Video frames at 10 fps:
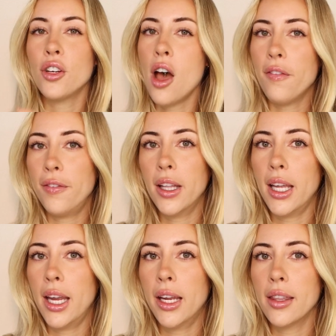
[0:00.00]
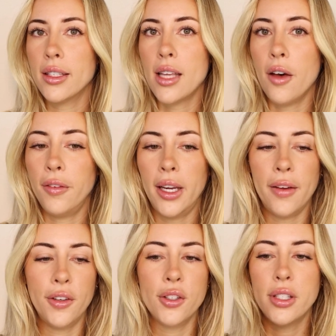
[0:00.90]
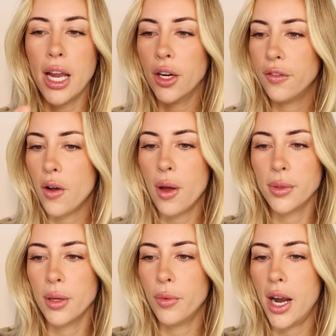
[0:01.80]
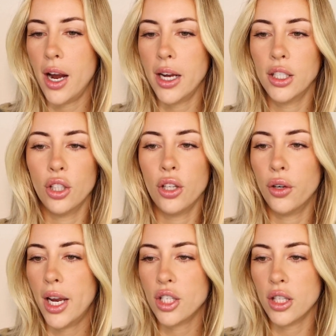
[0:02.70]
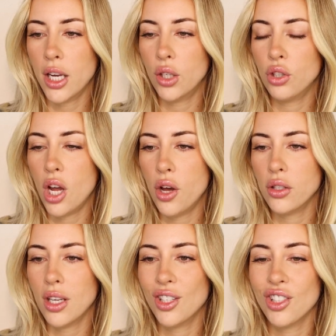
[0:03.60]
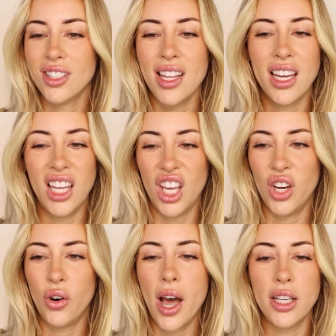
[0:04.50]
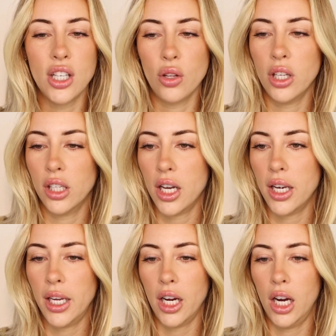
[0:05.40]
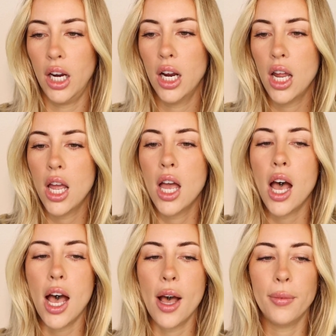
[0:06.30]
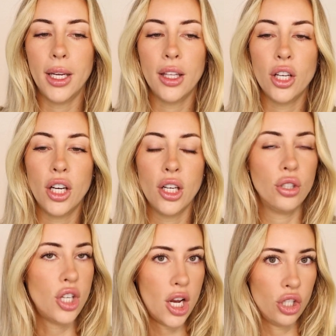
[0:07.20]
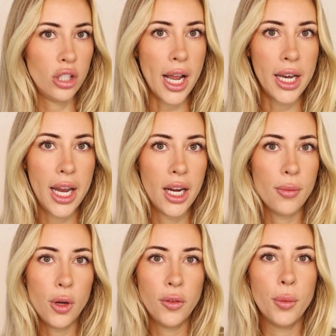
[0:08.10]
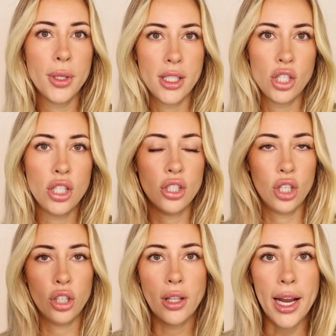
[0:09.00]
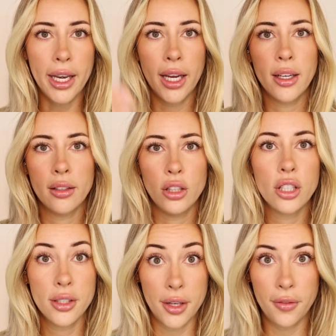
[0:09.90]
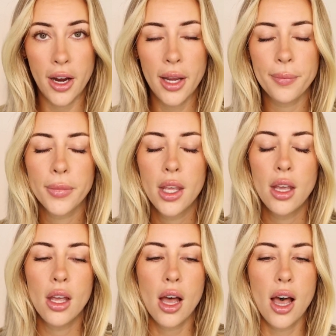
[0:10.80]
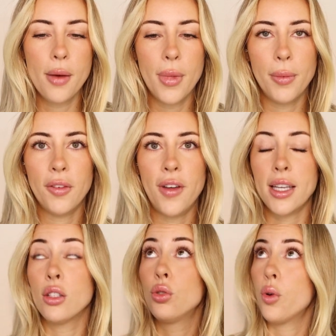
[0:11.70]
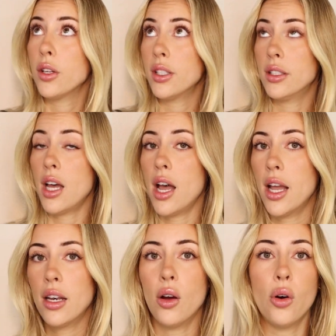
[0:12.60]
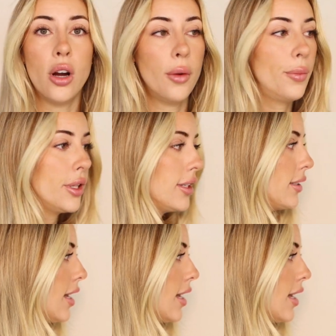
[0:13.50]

you're not feeling the selfie, if you set your phone up somewhere in your location that you chose and you're just like, ew, I don't look good here, either change your lighting, move your position so your lighting looks different. Maybe face towards the sun, or put the